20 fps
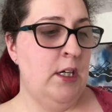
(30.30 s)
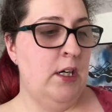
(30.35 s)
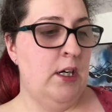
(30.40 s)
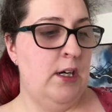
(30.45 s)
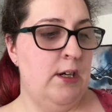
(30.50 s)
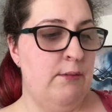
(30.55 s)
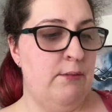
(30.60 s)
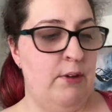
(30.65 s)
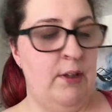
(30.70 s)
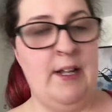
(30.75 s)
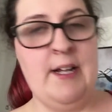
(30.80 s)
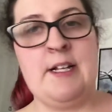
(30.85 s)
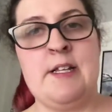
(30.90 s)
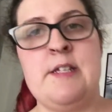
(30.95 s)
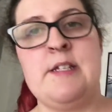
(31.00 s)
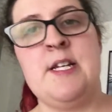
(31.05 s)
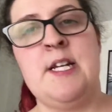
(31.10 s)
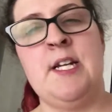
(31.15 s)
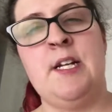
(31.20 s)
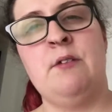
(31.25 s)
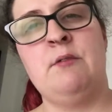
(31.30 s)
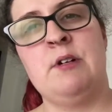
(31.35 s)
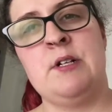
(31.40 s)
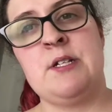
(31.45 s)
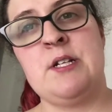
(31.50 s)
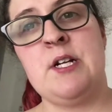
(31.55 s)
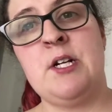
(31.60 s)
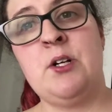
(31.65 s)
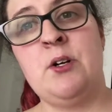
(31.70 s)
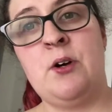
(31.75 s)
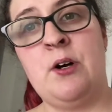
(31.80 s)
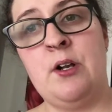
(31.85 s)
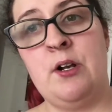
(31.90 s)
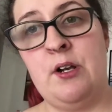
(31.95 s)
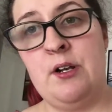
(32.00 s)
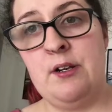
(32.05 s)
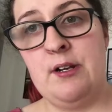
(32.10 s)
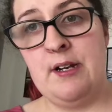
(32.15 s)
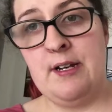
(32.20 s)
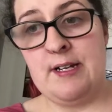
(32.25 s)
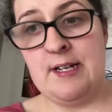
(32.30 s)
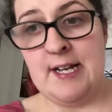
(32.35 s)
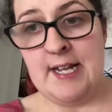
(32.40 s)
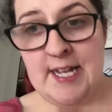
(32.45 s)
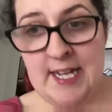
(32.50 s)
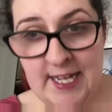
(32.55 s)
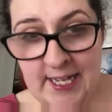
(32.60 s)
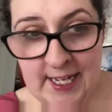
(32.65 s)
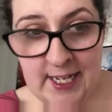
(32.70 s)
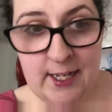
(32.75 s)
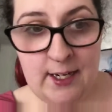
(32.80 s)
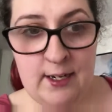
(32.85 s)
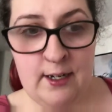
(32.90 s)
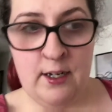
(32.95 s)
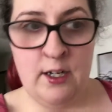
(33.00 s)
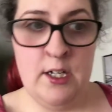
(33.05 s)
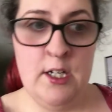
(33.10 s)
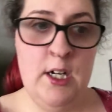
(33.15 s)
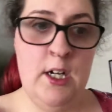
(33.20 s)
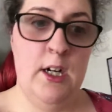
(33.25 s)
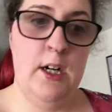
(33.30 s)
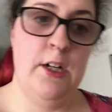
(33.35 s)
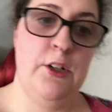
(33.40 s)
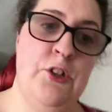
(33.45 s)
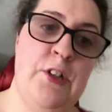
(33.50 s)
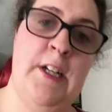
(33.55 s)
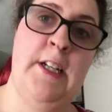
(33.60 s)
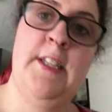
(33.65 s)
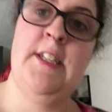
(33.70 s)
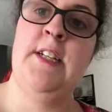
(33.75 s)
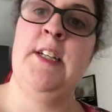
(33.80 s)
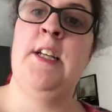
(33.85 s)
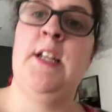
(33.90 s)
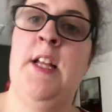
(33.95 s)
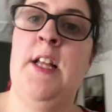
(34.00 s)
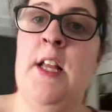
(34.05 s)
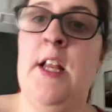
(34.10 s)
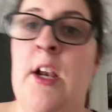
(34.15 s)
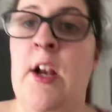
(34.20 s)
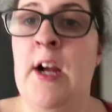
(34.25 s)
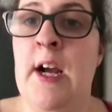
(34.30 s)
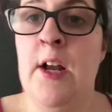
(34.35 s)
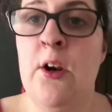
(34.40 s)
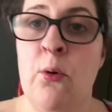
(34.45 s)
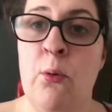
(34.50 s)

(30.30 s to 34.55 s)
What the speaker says: I'm relaxing. Once I got here, I checked in and then I had